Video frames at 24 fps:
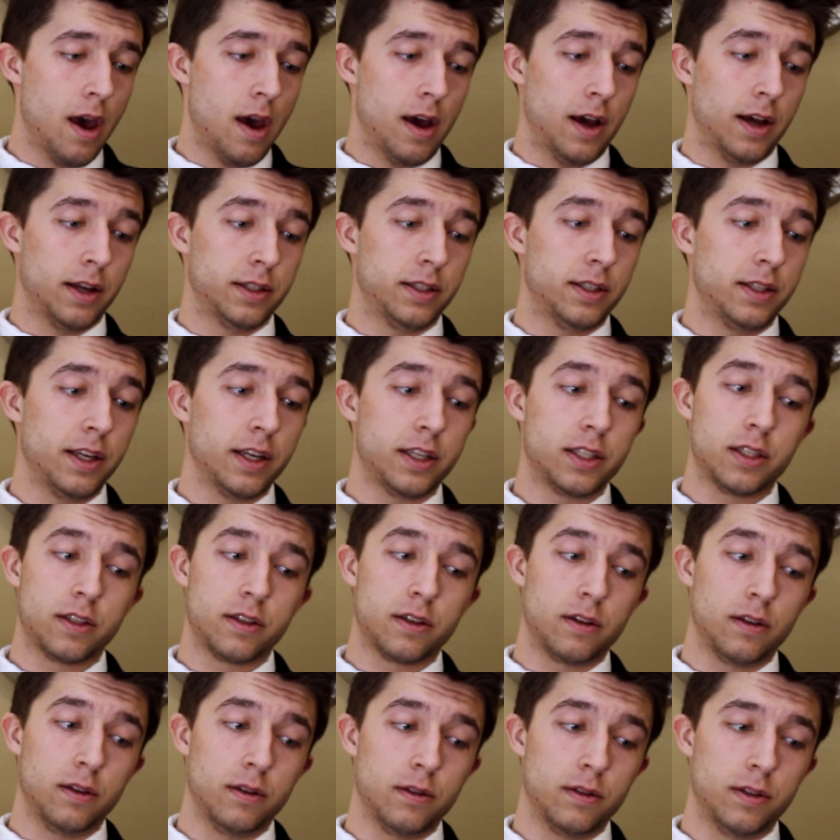has
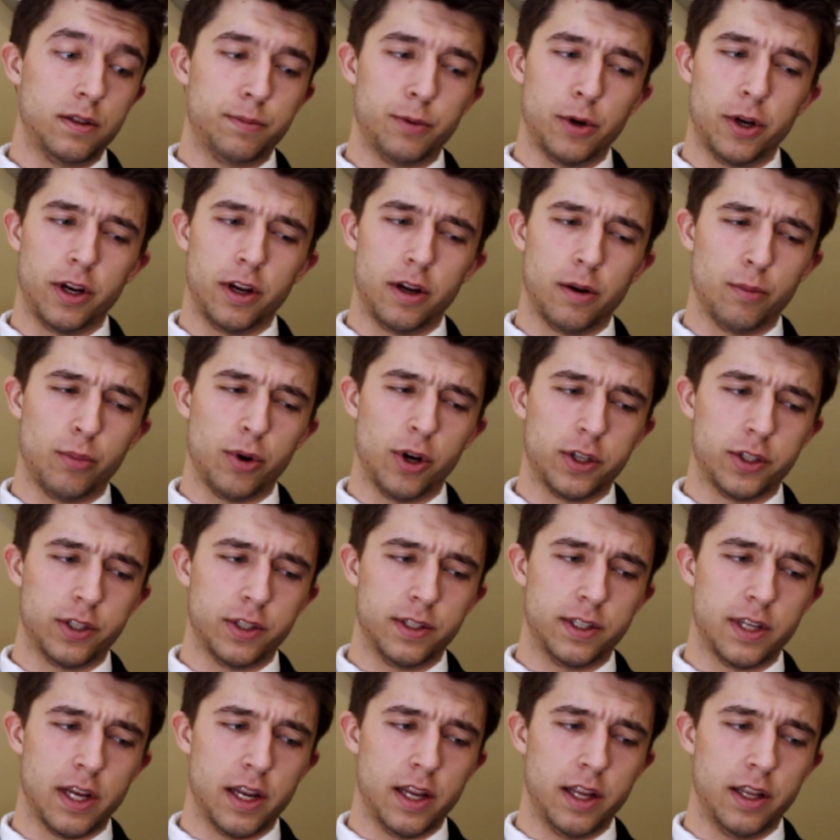6 spring compression
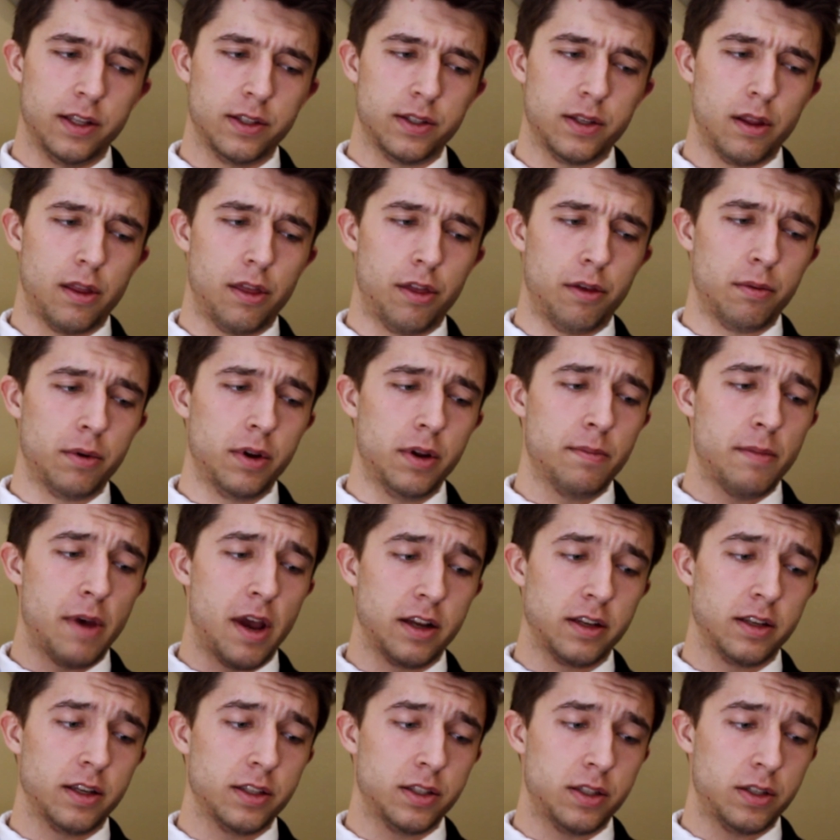settings, 3
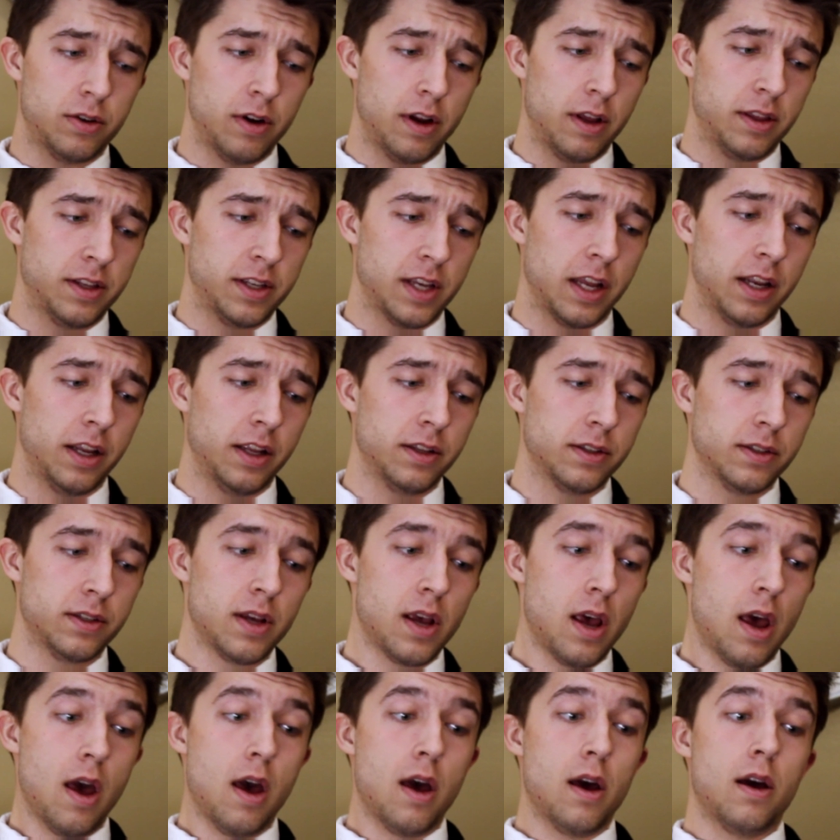magnet strength settings,
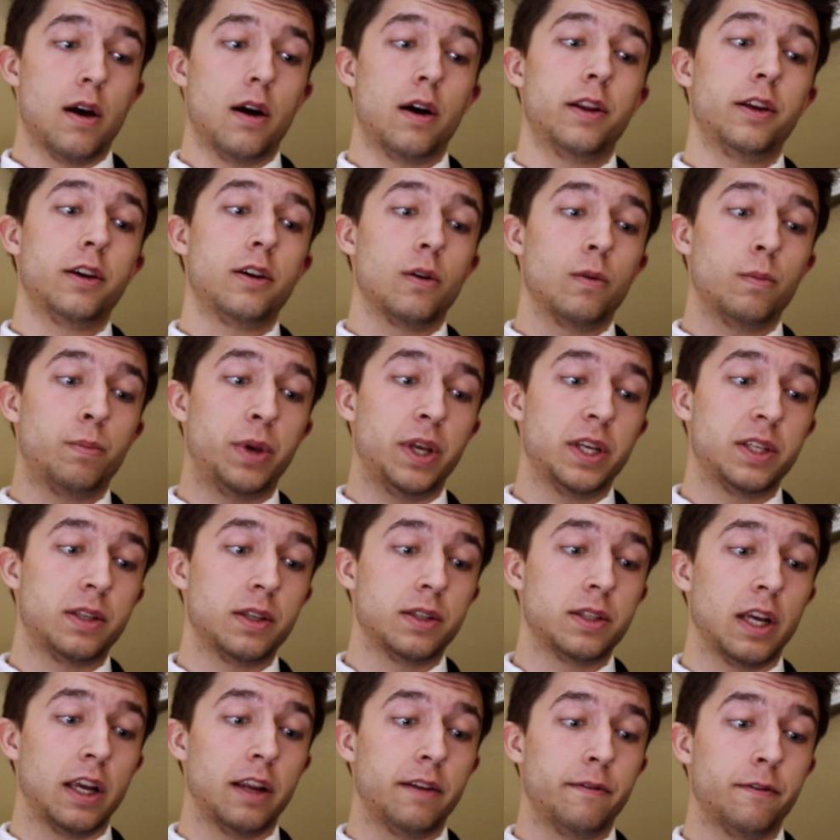honeycomb piece
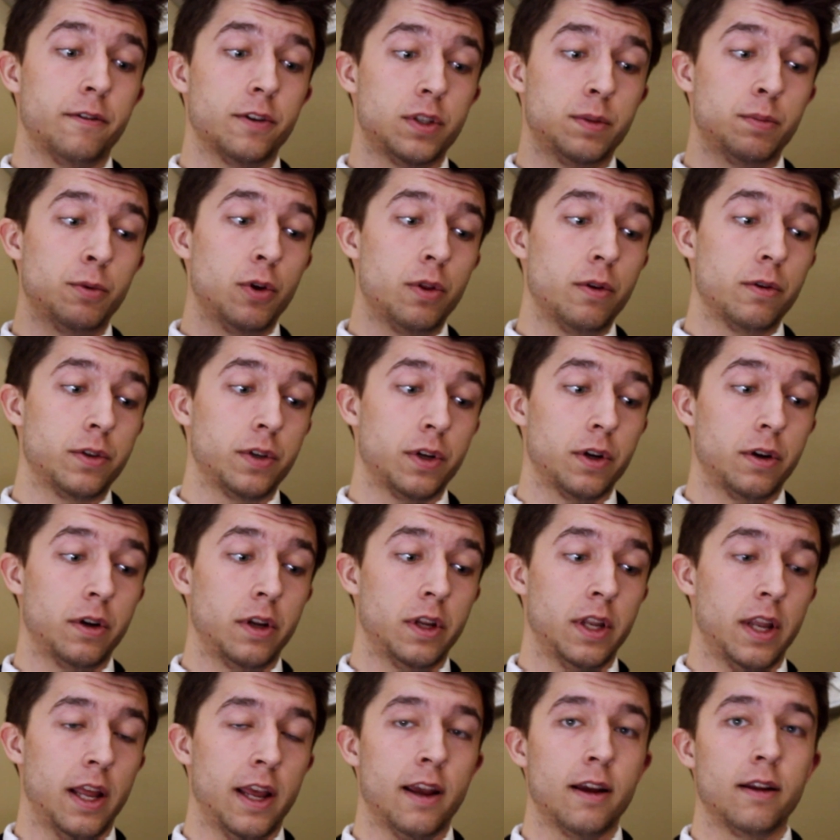designed for smoother
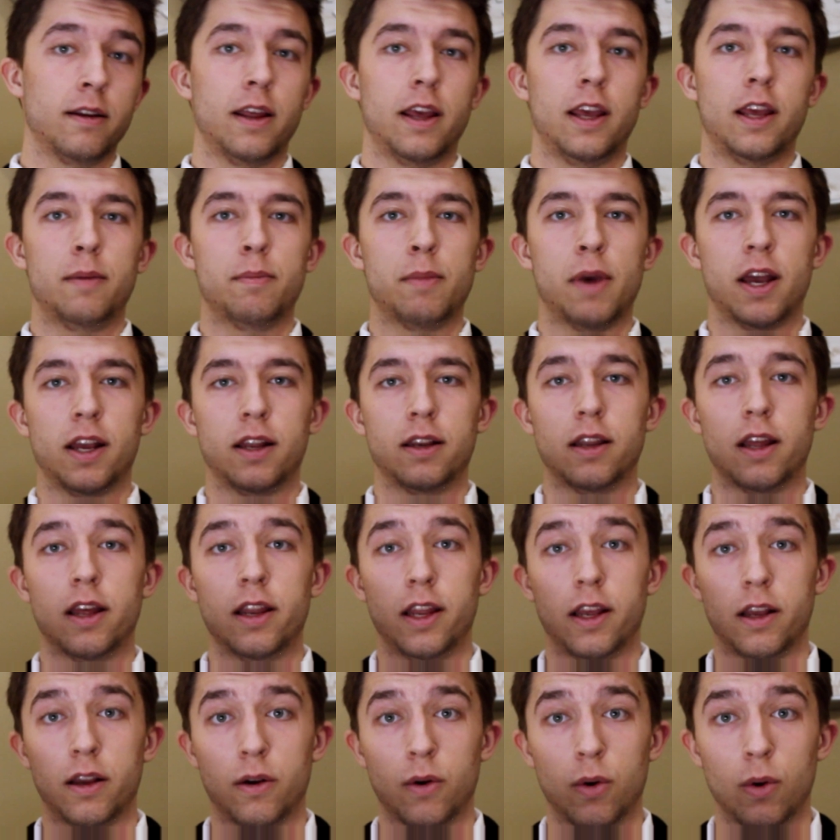turning, and a
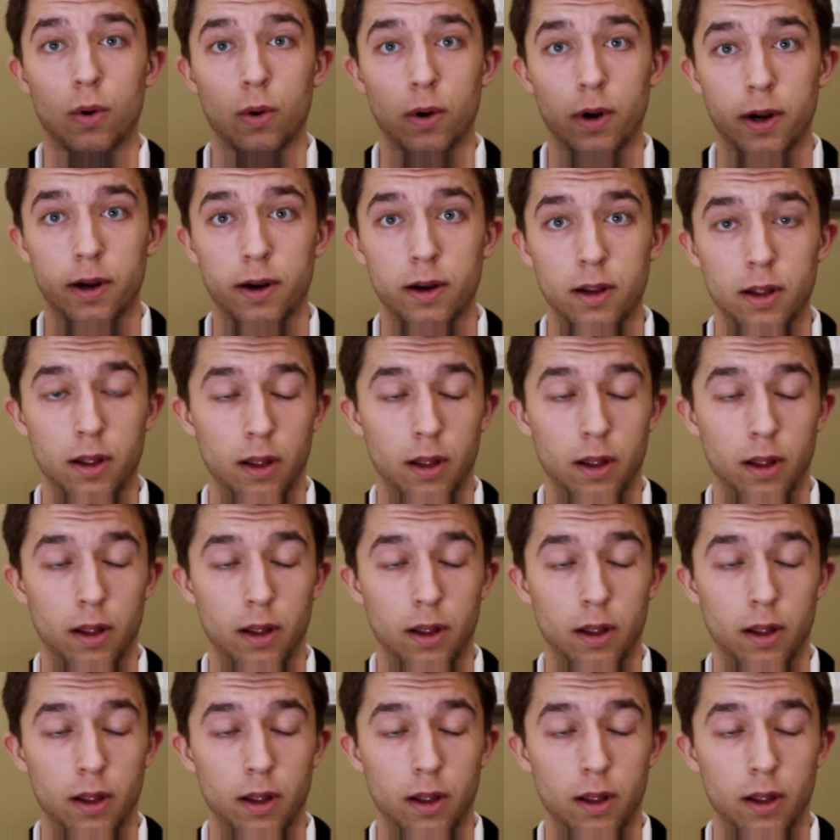magnetic core.